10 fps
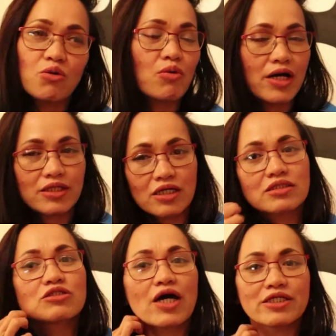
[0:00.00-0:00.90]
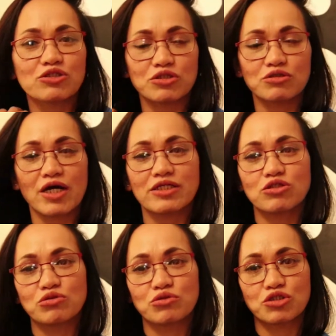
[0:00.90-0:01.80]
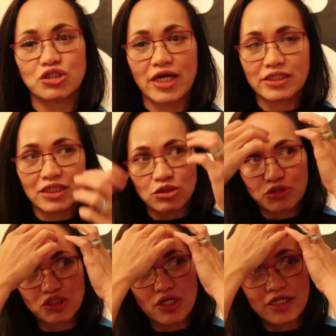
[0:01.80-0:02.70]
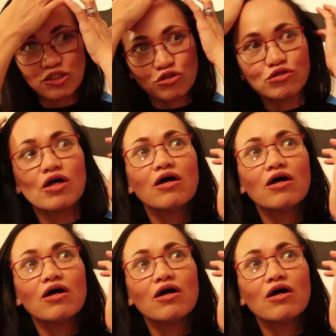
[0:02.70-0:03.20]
why not try to check that, or try to